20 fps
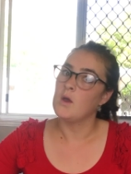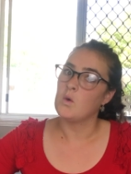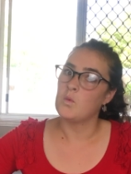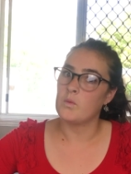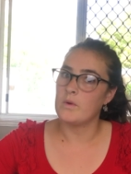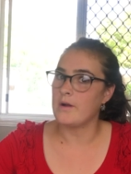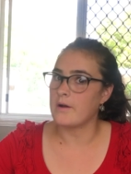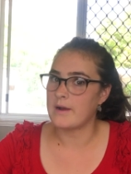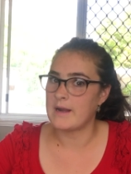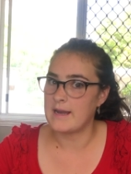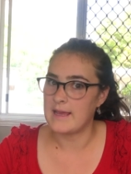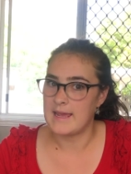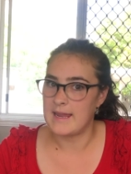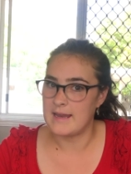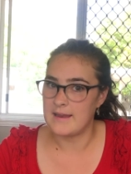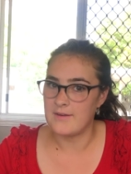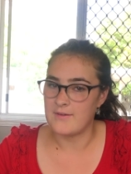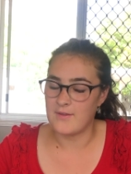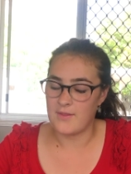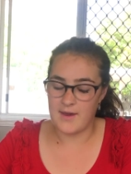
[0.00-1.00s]
we're not gonna get
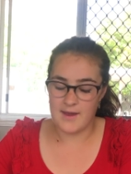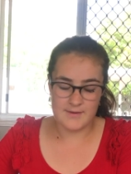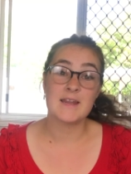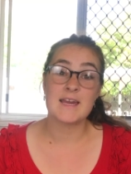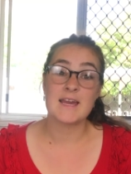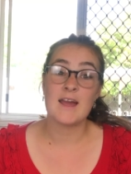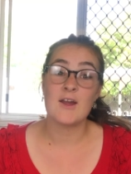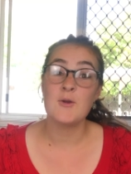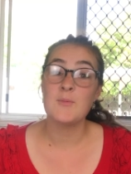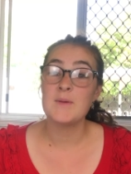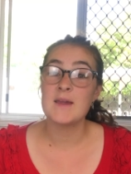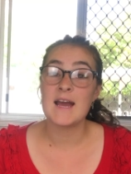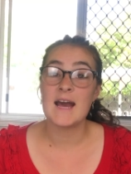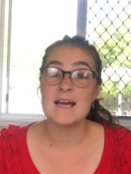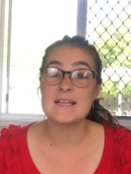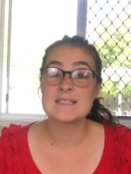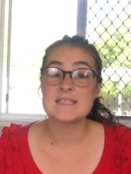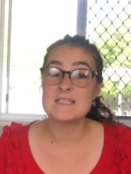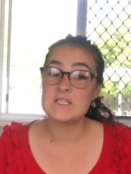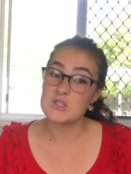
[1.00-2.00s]
into that. I hope you
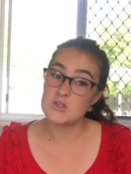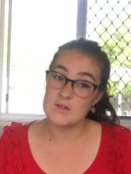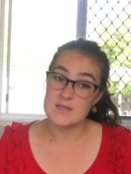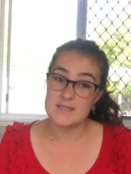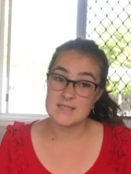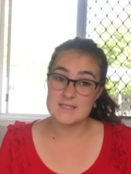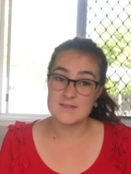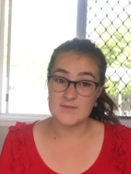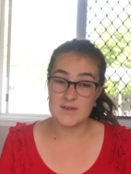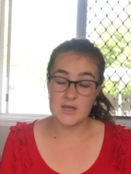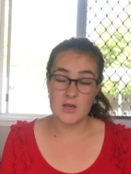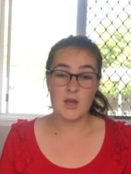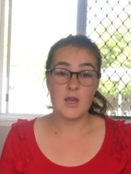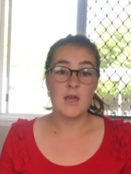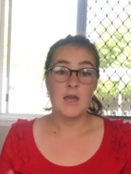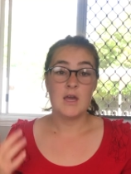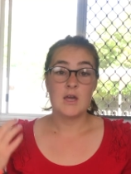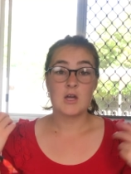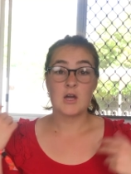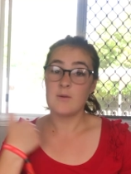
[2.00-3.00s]
guys enjoyed this video.
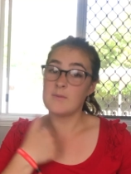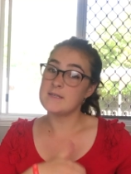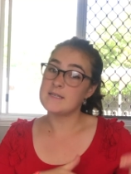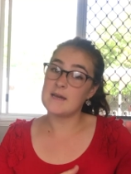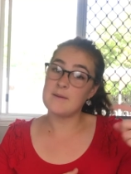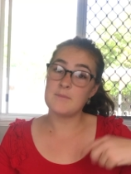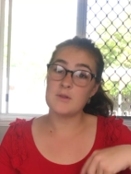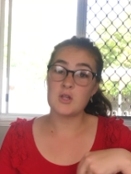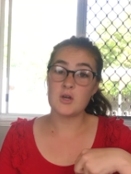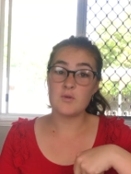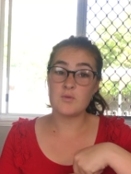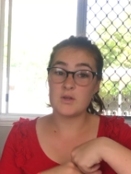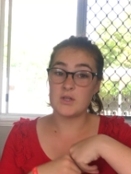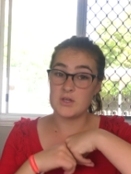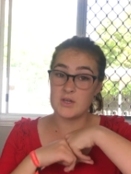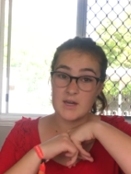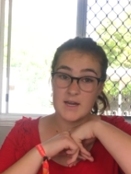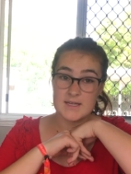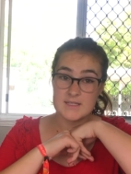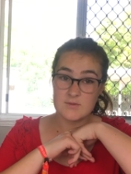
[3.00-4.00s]
Comment down below what
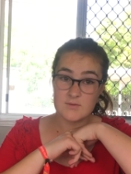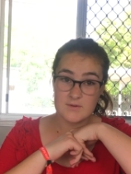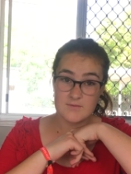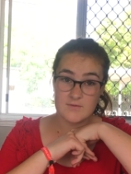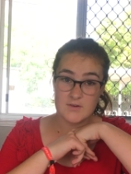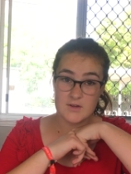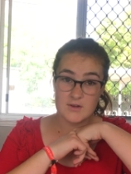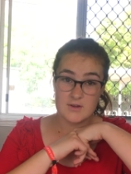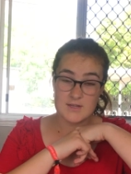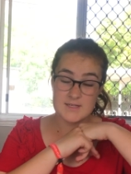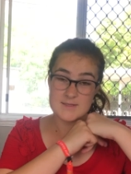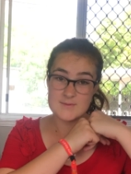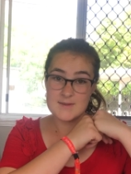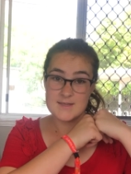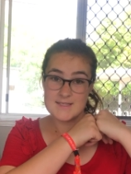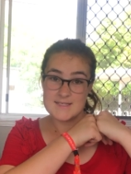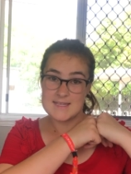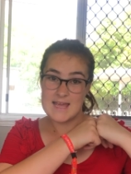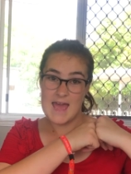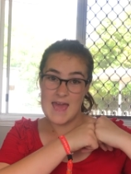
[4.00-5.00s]
you guys want for
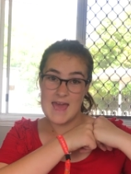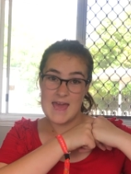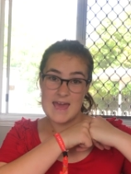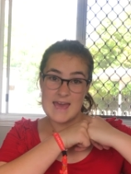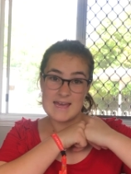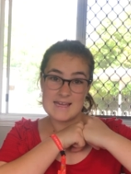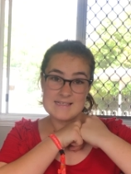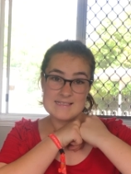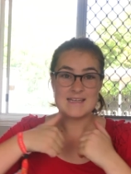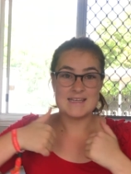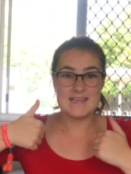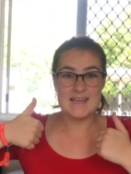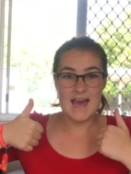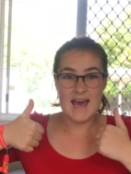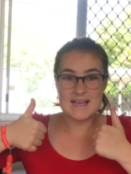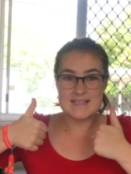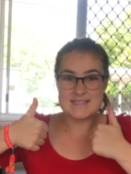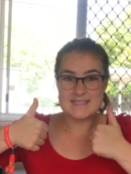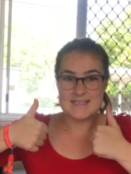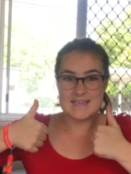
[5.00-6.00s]
Christmas, and yeah,
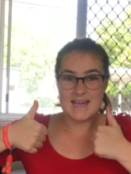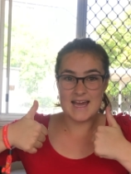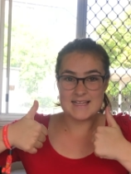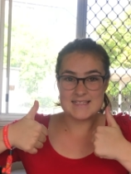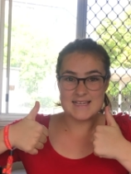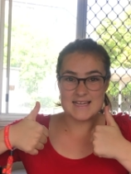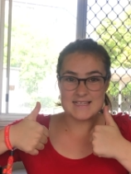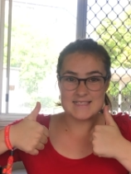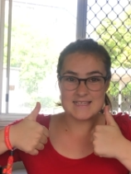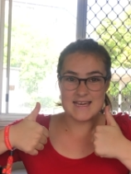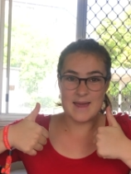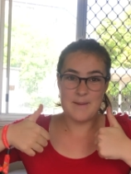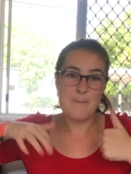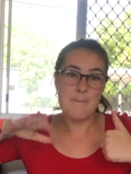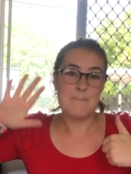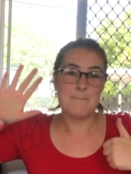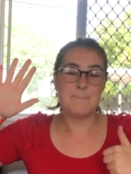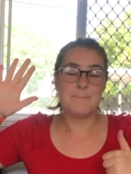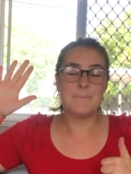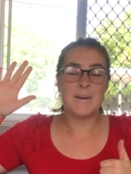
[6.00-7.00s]
see you guys next time.
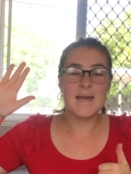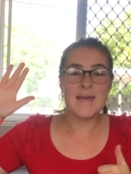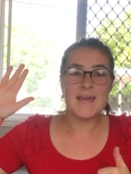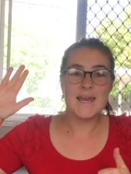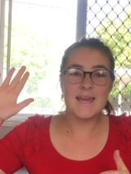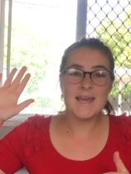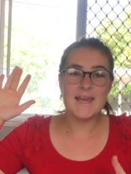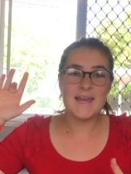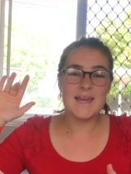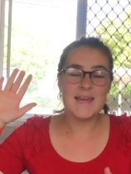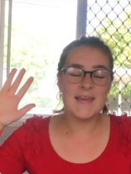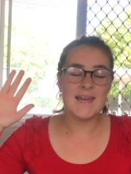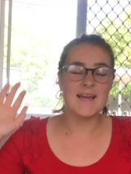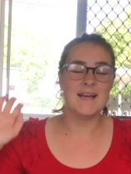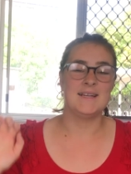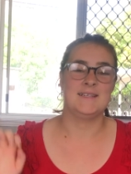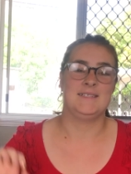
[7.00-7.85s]
Bye!